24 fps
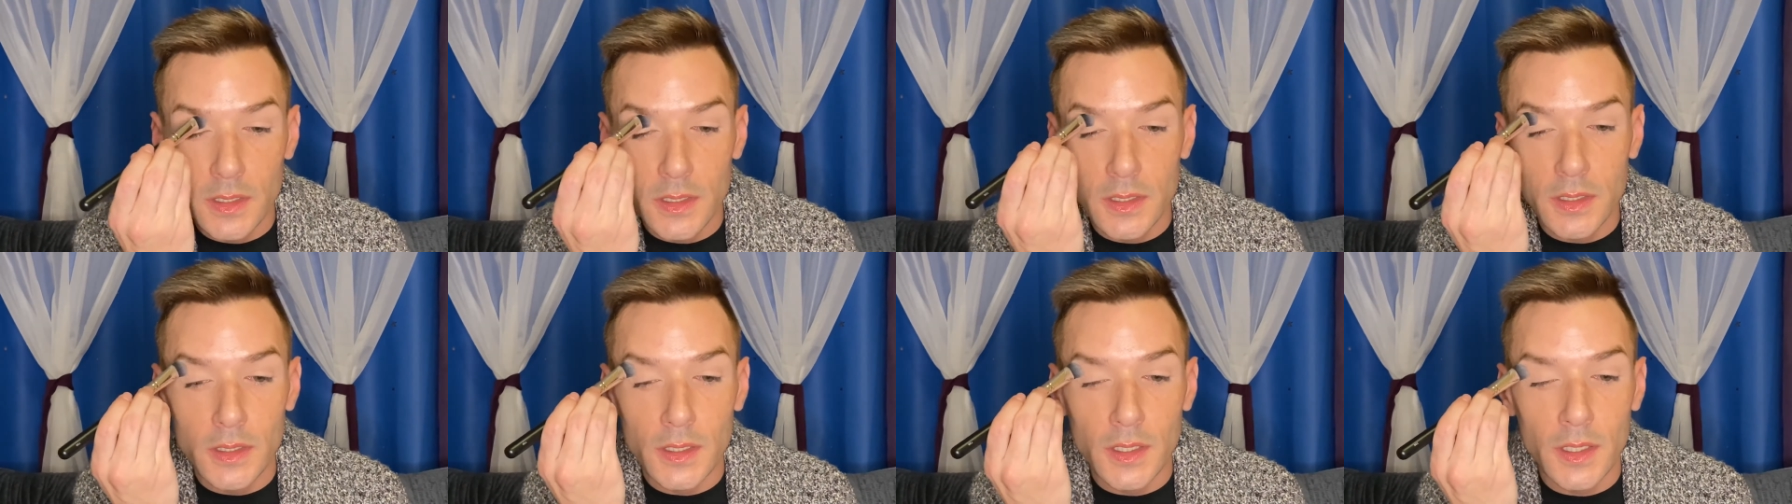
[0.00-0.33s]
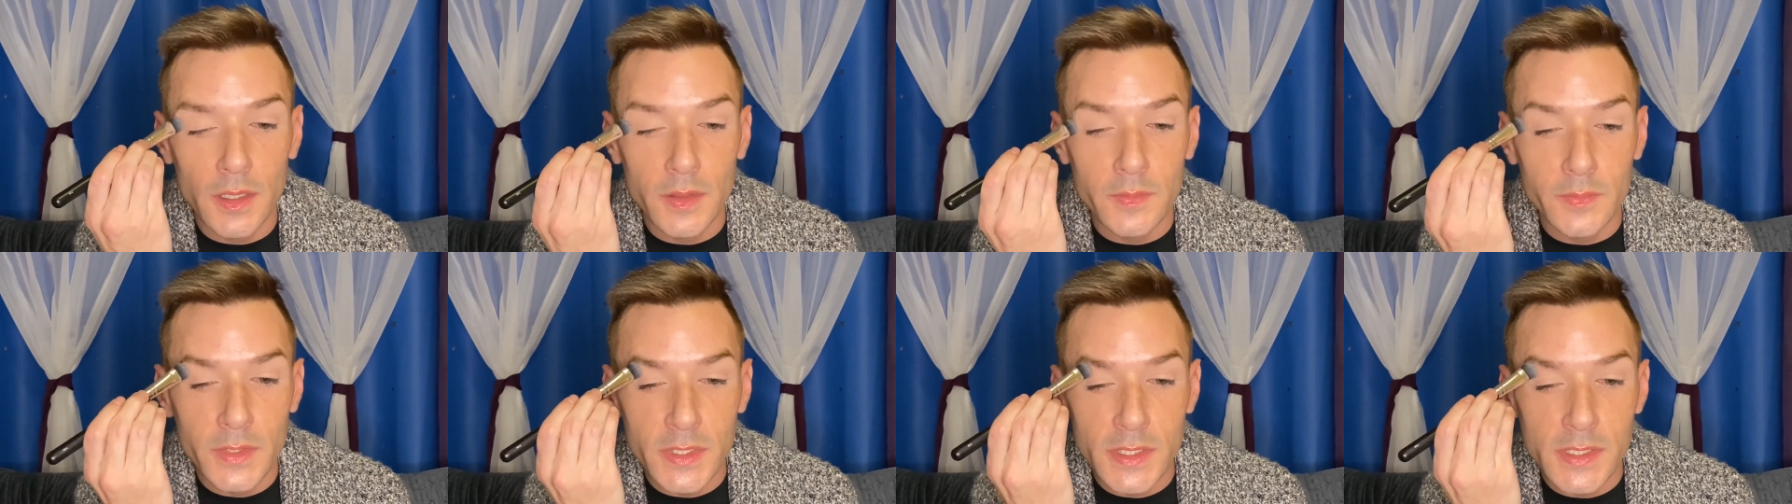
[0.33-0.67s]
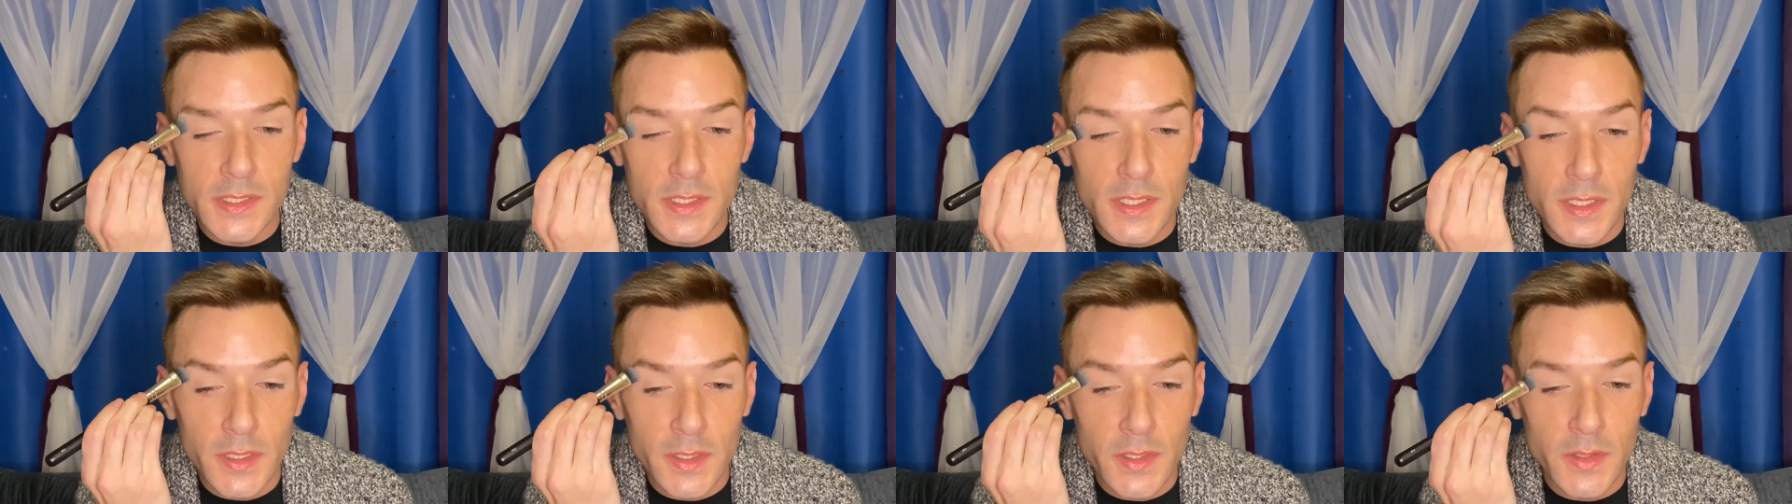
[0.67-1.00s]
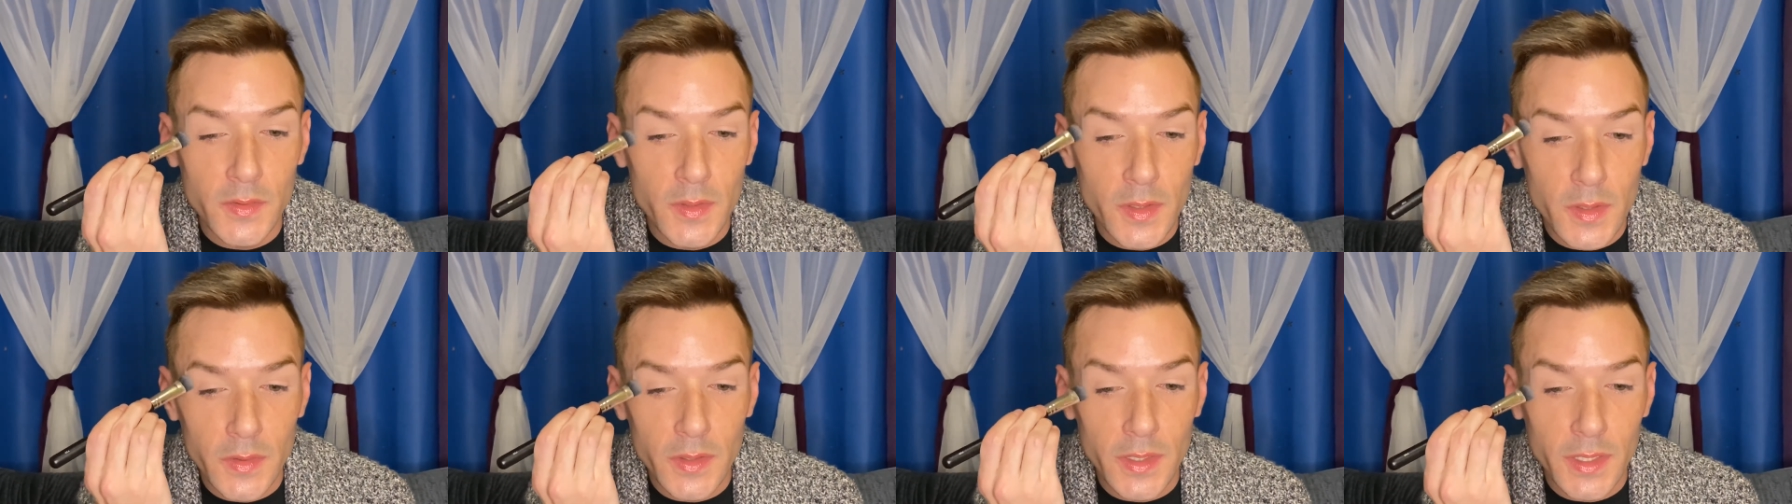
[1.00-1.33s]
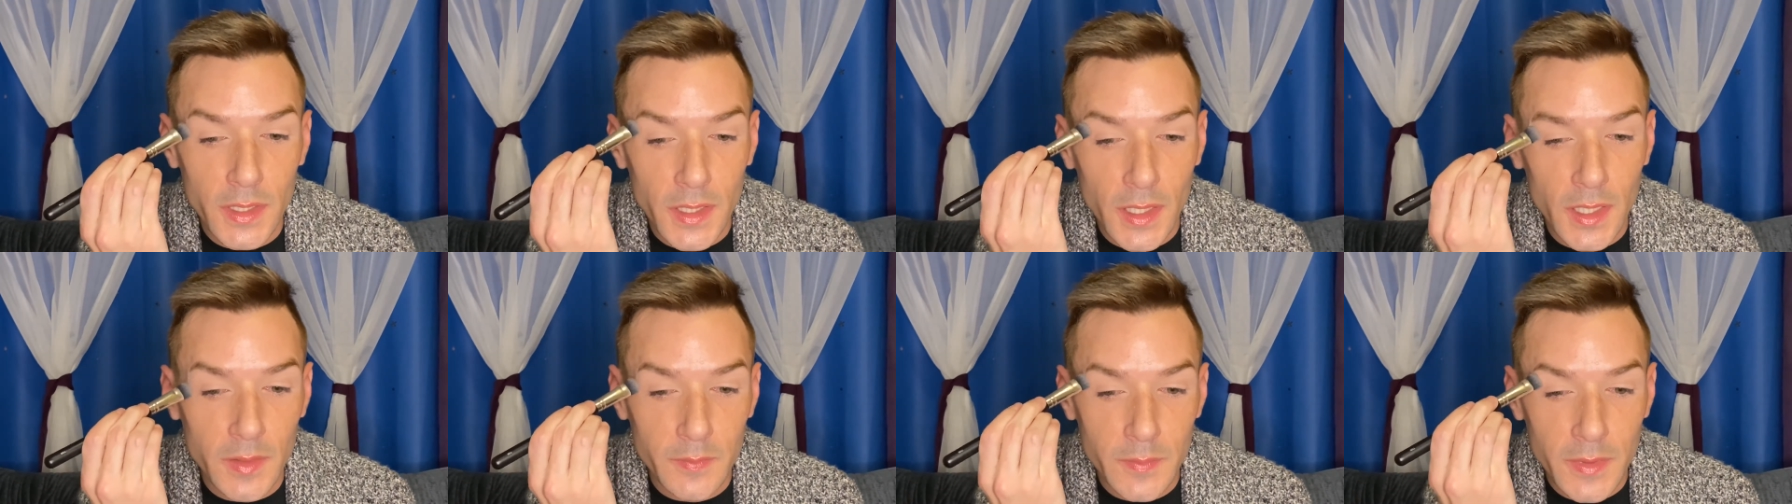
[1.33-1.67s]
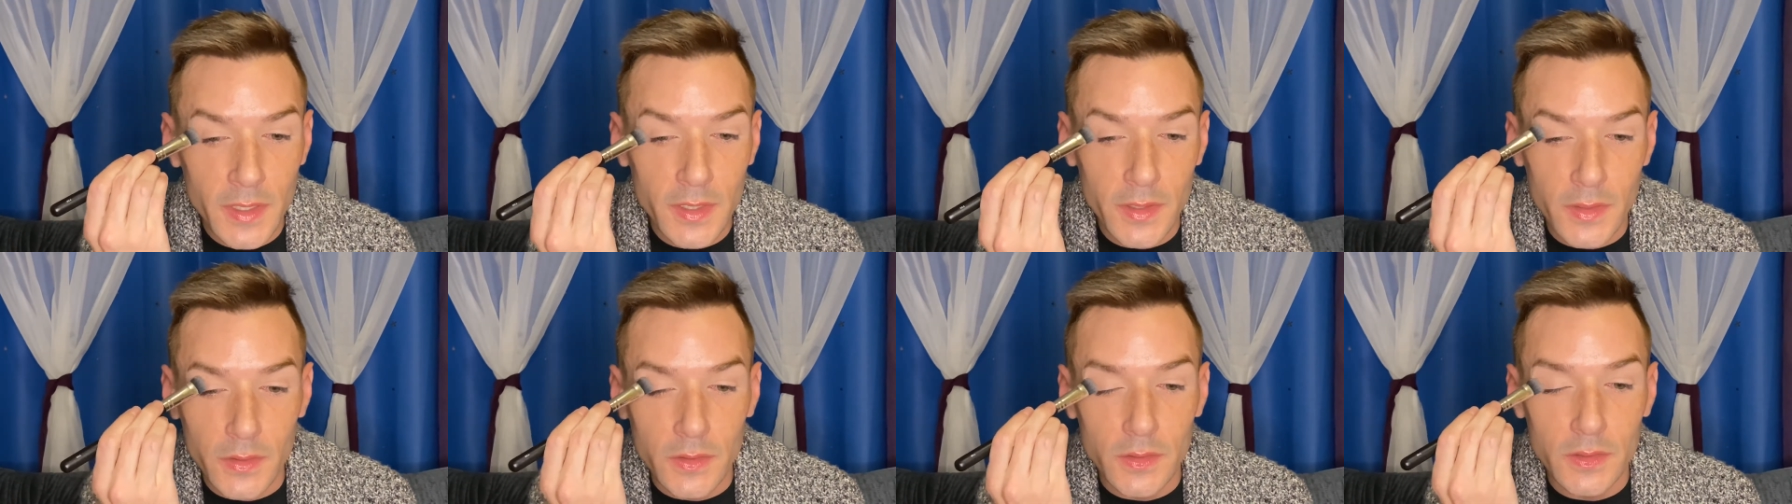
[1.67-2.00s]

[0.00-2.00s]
I'm gonna tell you how I came out.